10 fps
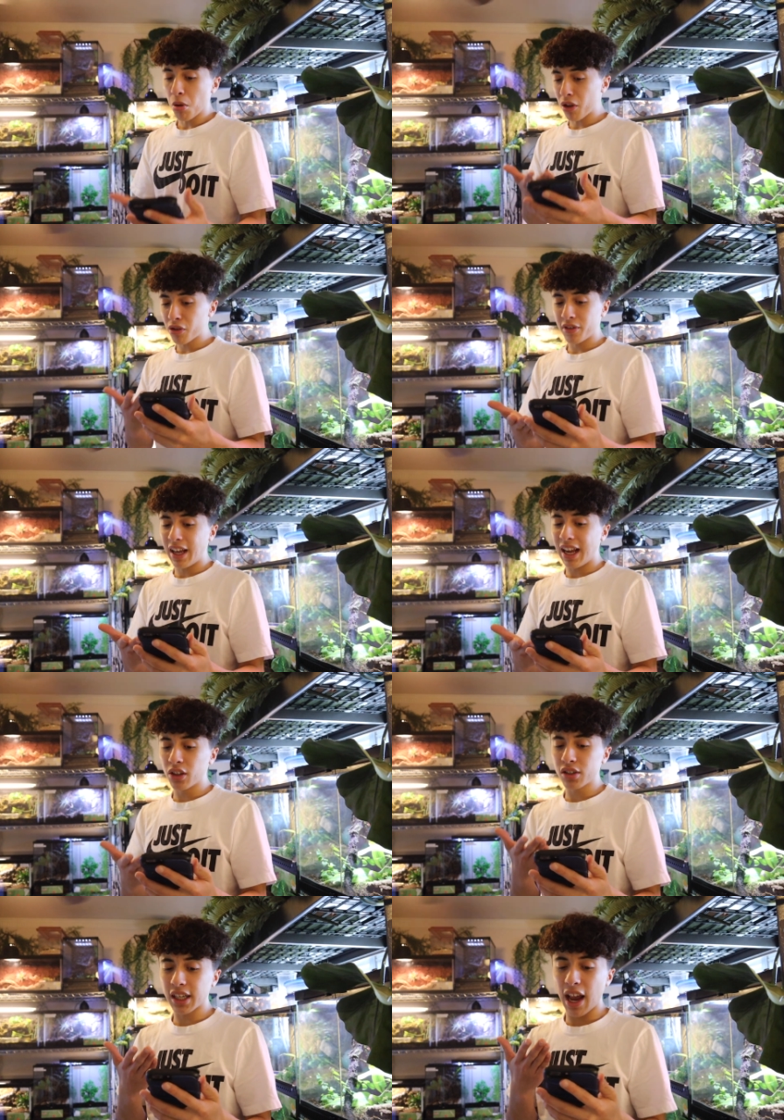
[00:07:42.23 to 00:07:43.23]
But other than that, it
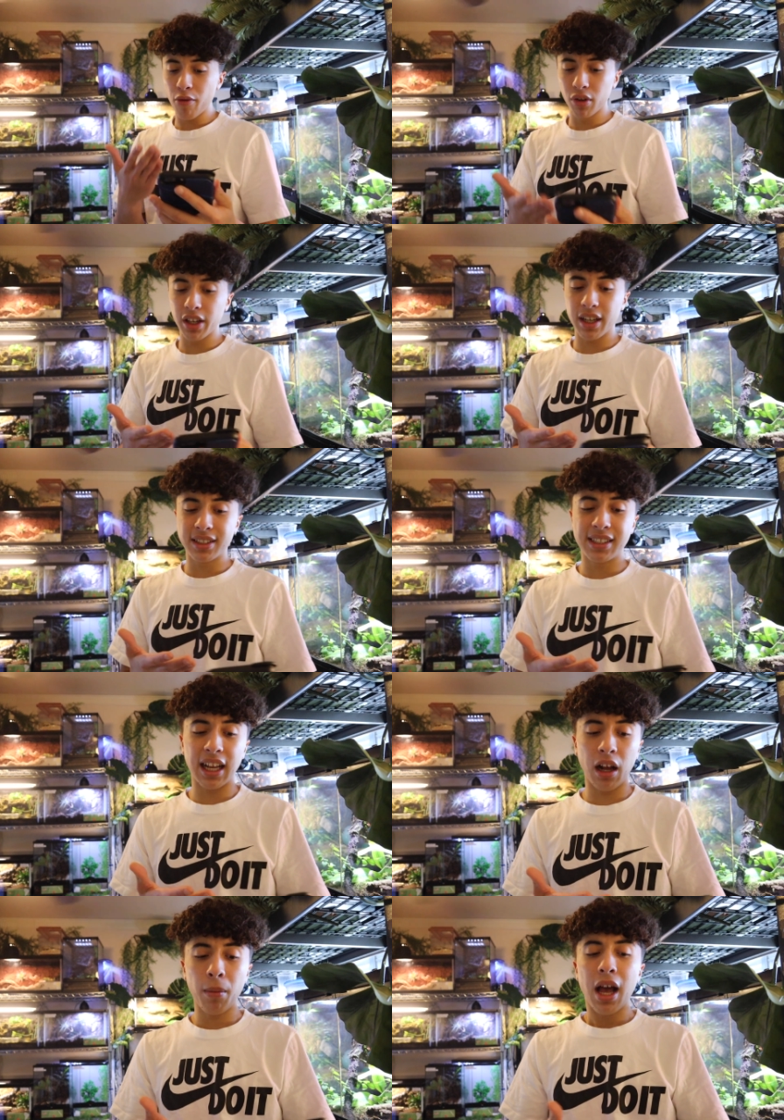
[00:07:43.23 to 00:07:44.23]
looks like a really good
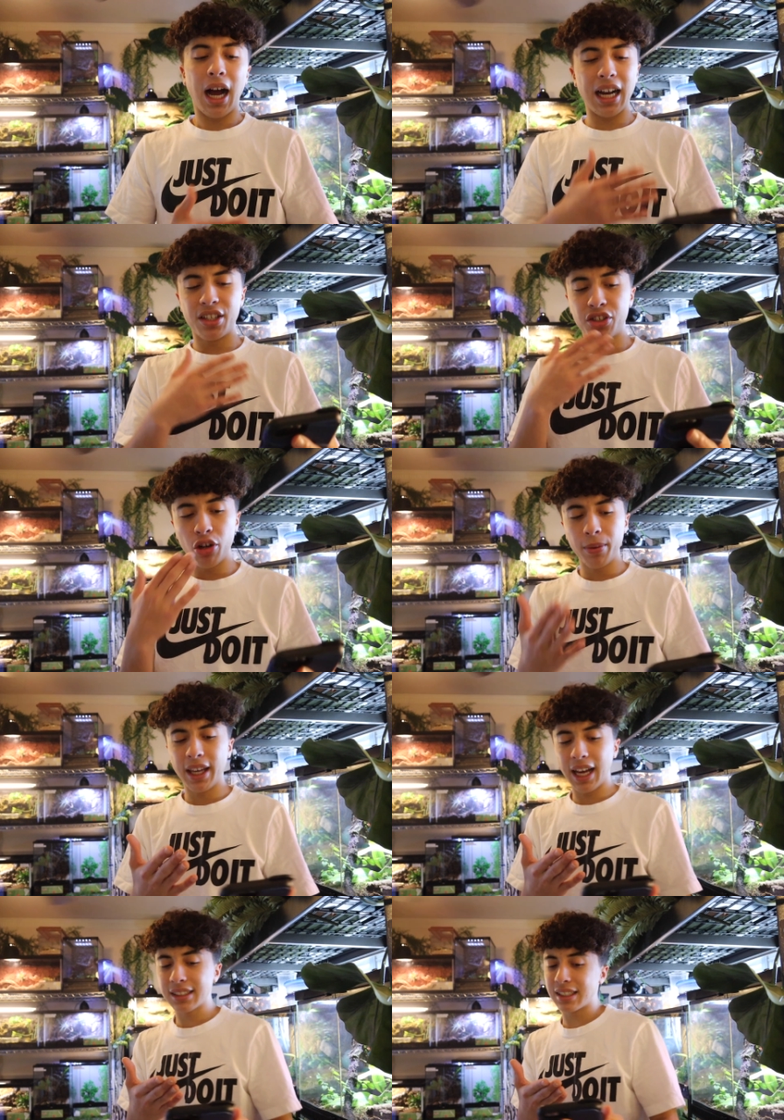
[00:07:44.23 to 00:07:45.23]
setup. I assume he
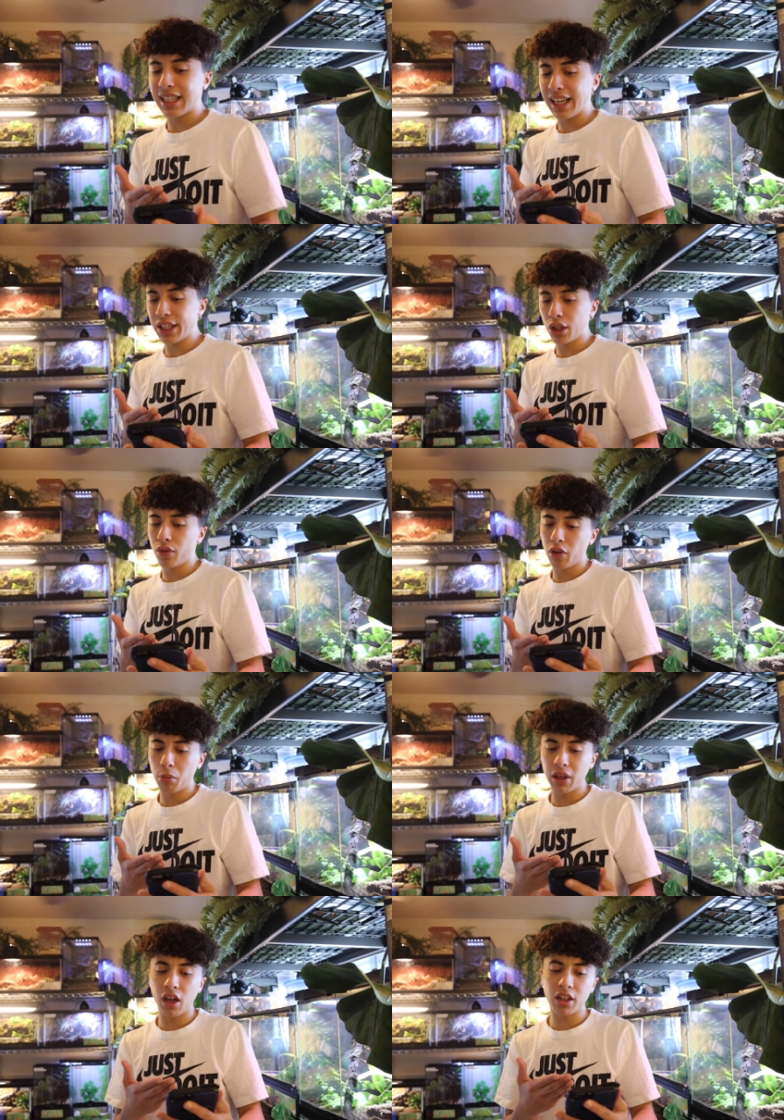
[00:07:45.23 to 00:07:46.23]
has his heat and
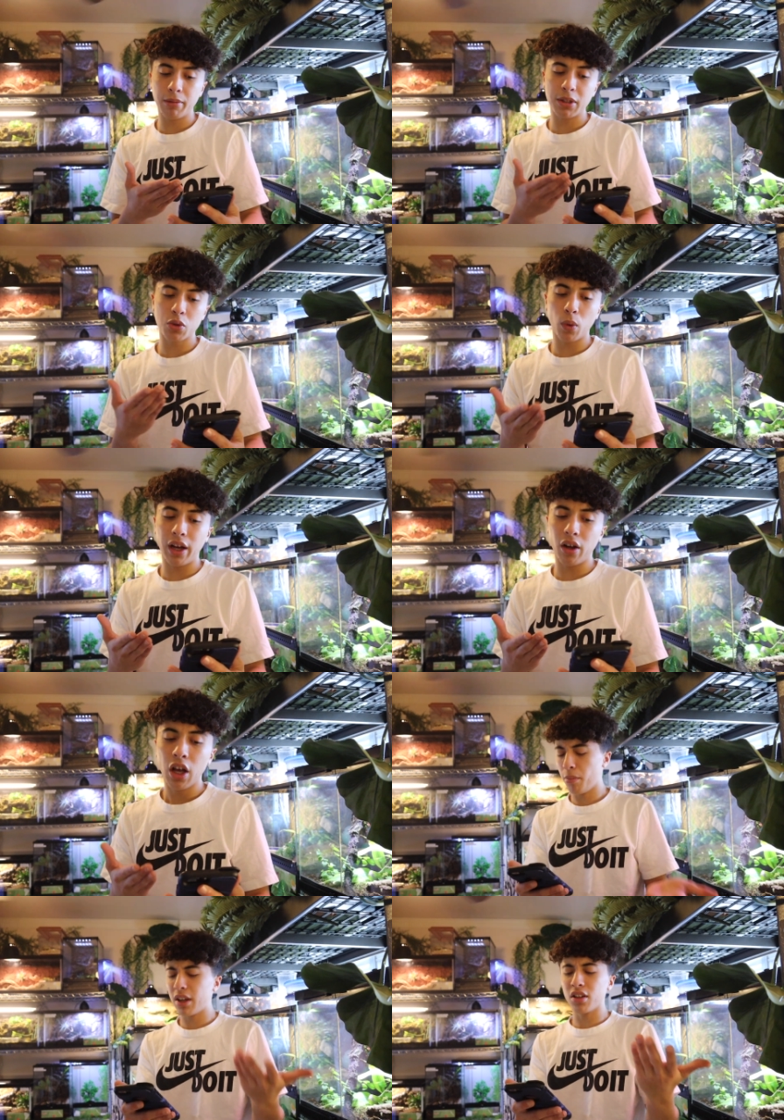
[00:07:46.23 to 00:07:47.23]
UVB on them as well,
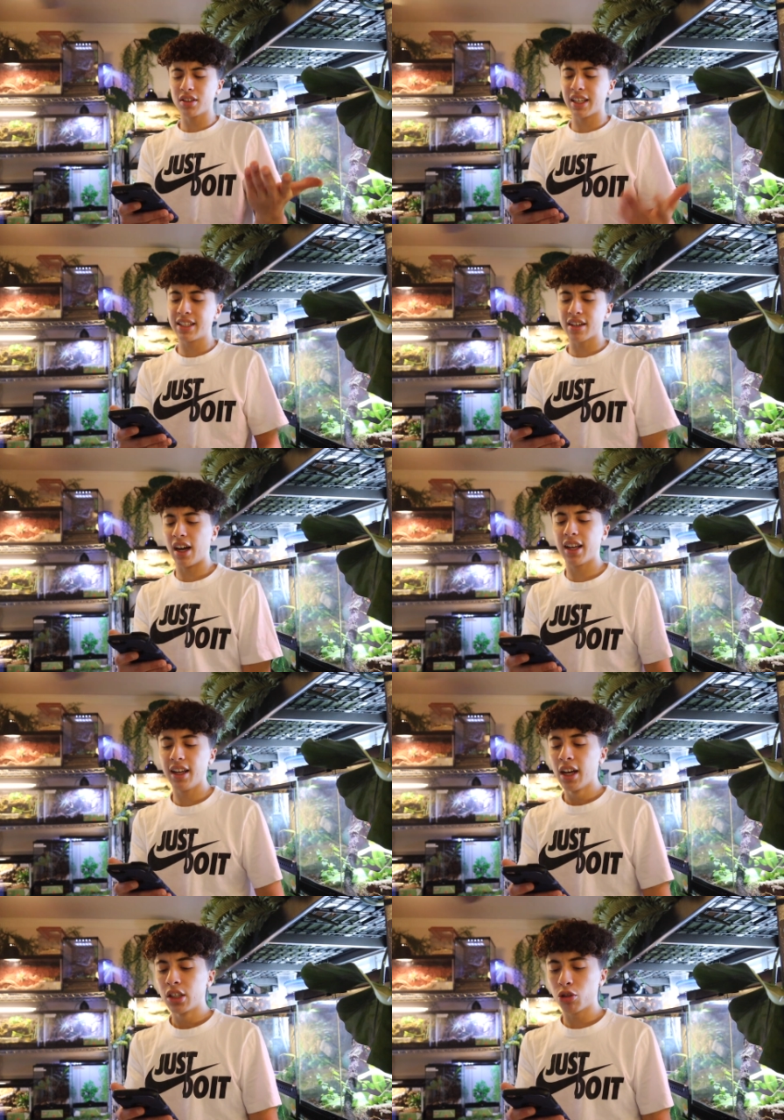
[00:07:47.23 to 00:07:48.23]
but it looks like he's got it.
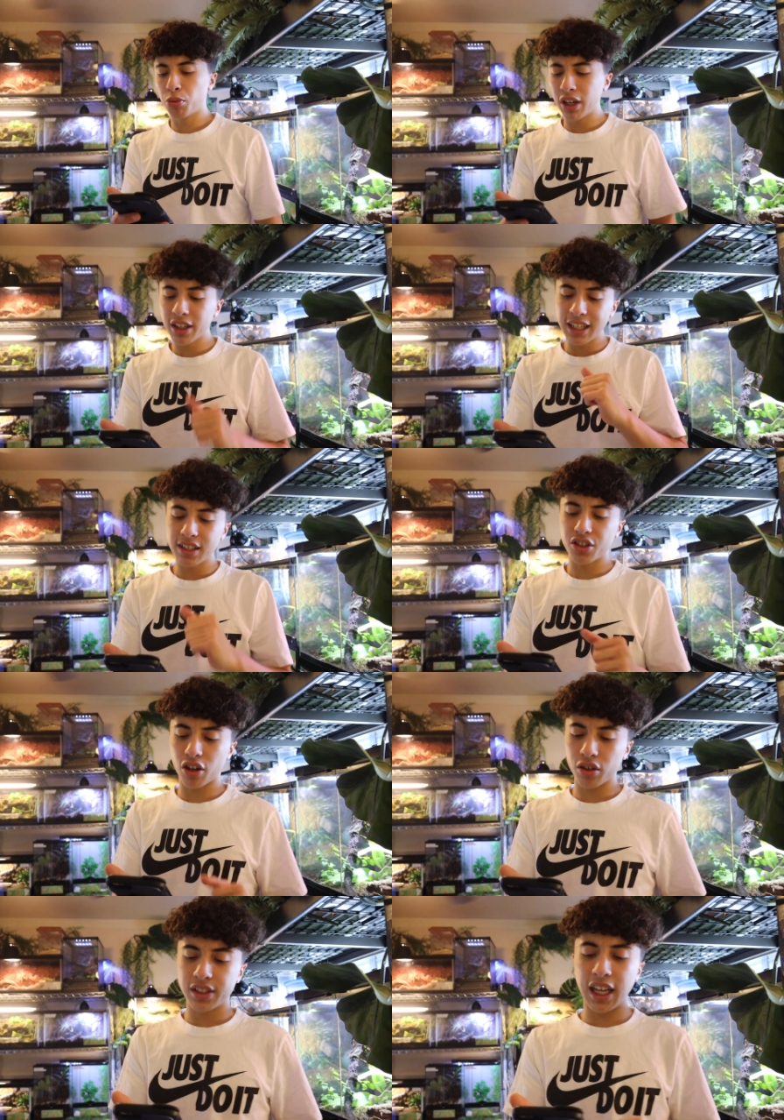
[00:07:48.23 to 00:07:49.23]
So pretty decent
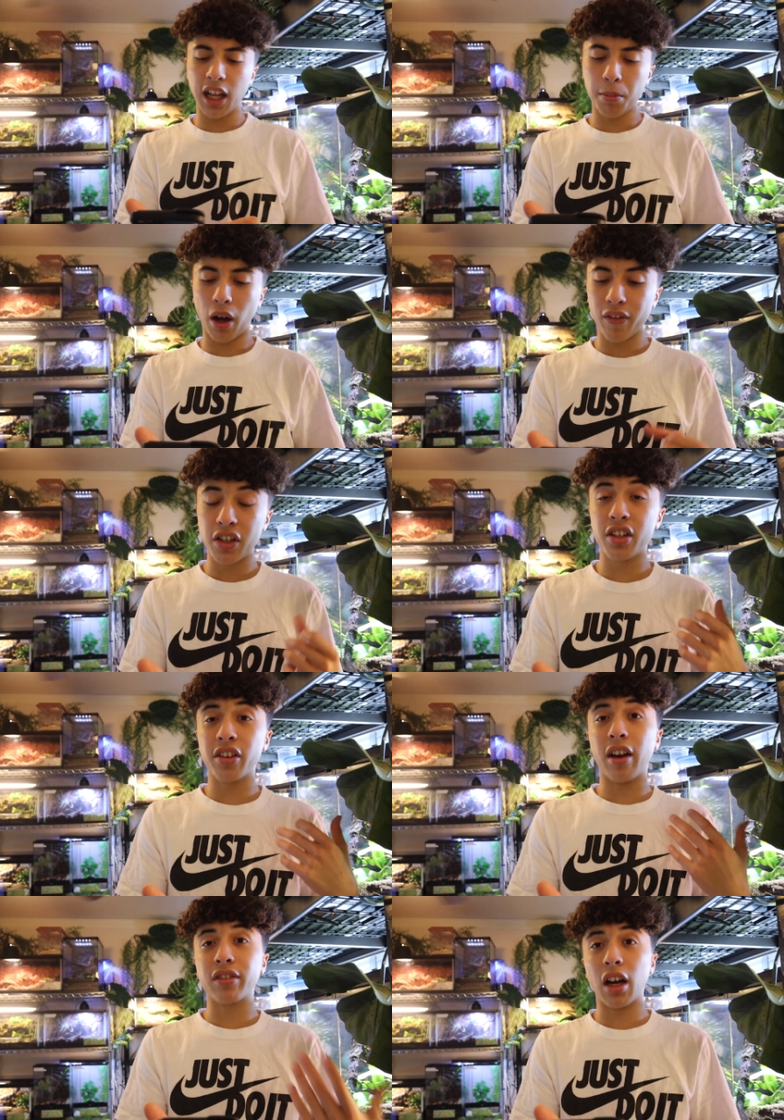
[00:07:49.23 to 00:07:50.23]
turtle setup. Obviously,
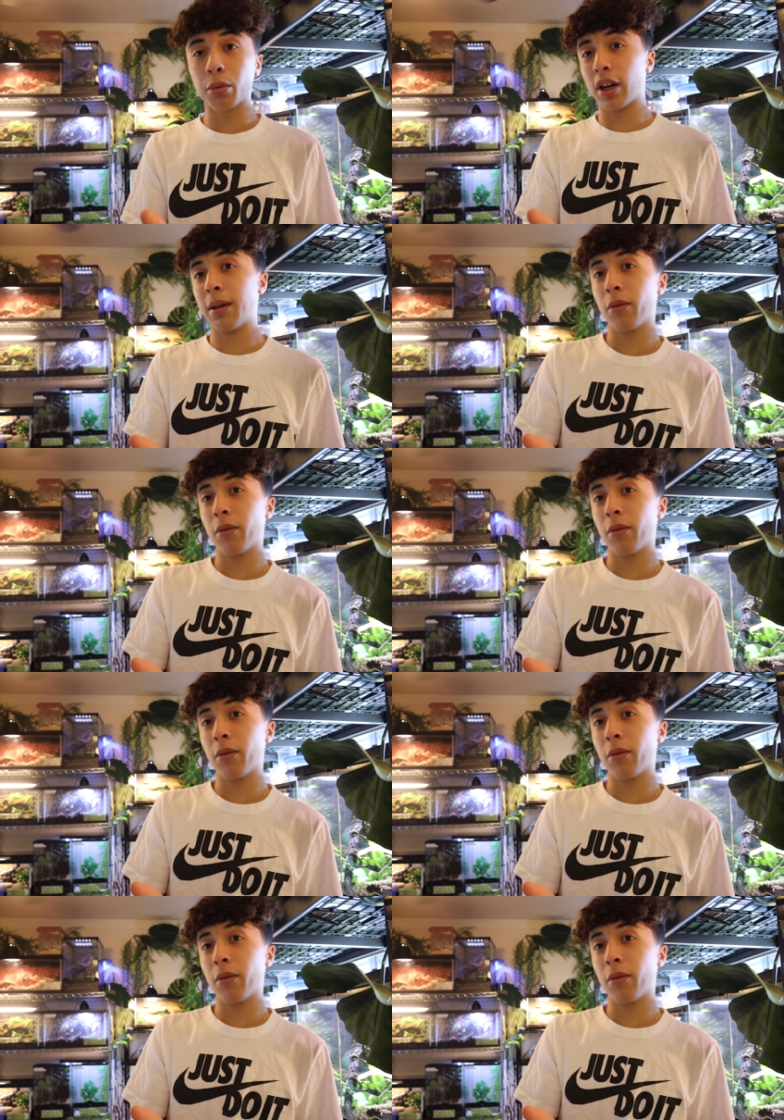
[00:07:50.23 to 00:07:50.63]
you'll have to upgrade him